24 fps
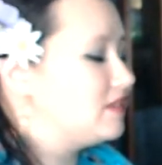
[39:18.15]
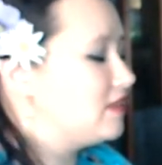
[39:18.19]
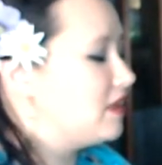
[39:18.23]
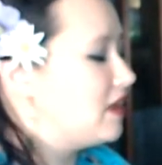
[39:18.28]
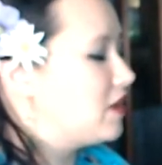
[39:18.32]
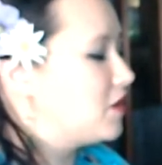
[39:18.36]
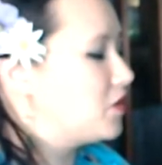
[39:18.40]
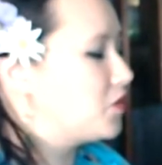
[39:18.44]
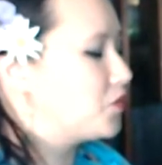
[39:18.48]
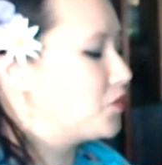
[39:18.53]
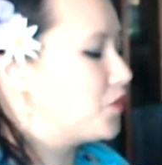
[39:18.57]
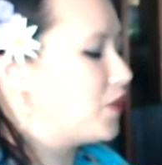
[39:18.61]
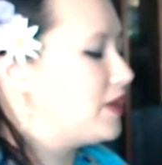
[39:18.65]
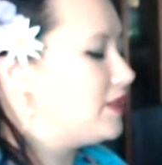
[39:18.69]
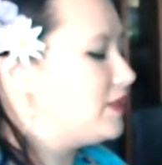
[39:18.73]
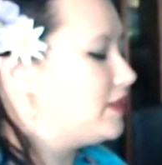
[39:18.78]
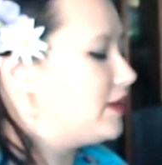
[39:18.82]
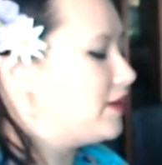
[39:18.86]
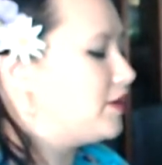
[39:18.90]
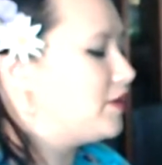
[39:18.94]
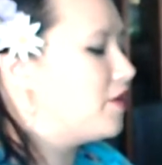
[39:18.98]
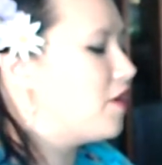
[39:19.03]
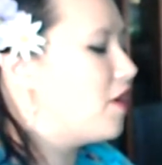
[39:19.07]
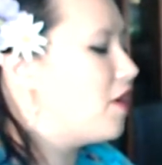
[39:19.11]
right
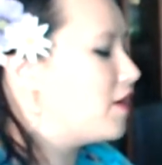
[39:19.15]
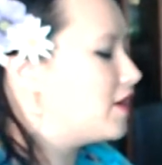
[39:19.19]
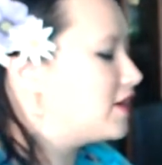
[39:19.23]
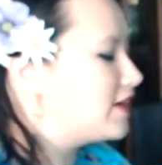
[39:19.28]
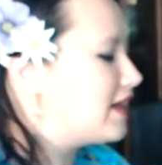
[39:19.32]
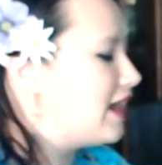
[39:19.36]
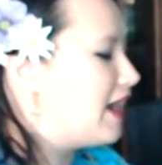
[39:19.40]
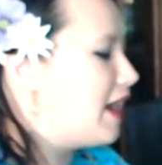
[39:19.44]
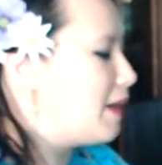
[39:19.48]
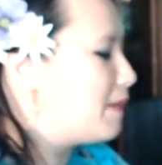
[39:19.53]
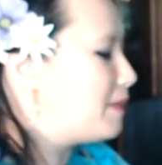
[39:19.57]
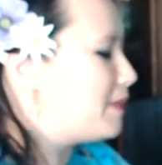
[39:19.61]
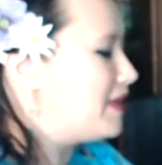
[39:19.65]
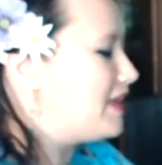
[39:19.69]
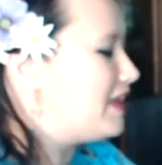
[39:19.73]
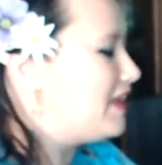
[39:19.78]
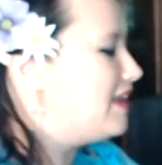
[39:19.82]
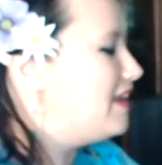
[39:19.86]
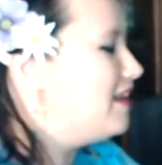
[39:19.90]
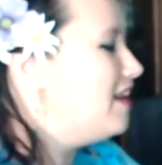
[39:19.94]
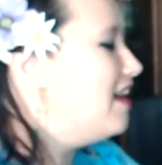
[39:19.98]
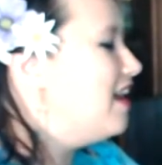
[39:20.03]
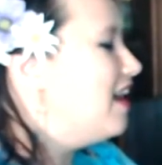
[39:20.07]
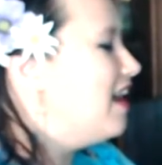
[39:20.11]
there, hard
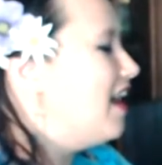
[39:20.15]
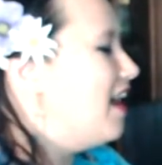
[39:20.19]
copy,